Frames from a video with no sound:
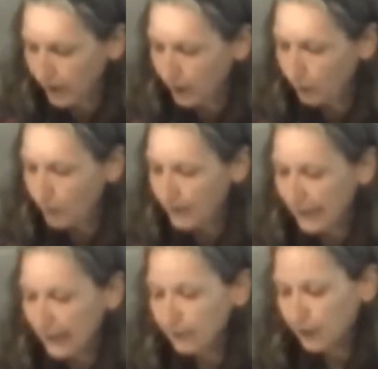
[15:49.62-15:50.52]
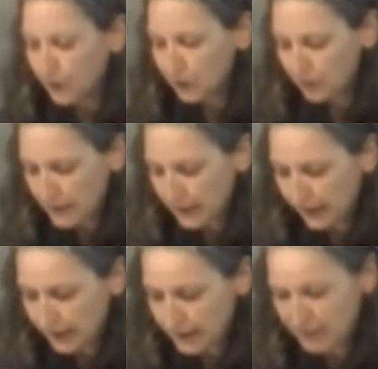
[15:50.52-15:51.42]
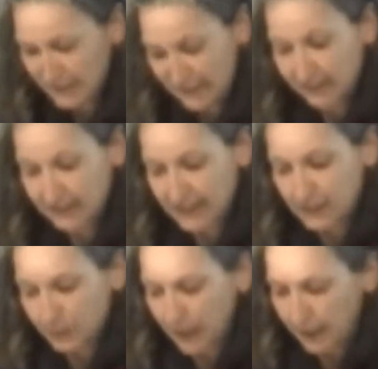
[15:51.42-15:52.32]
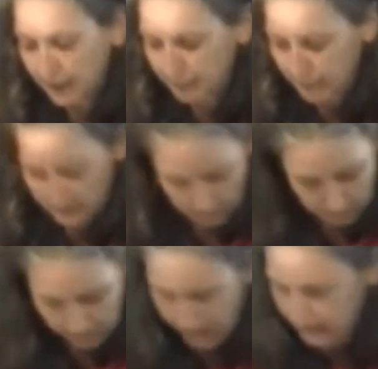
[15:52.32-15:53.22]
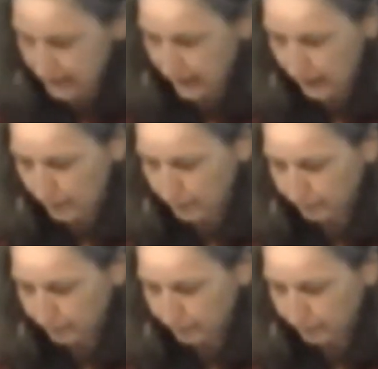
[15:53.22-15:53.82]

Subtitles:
where the evolution of particular skill sets will have an impact on the landscape.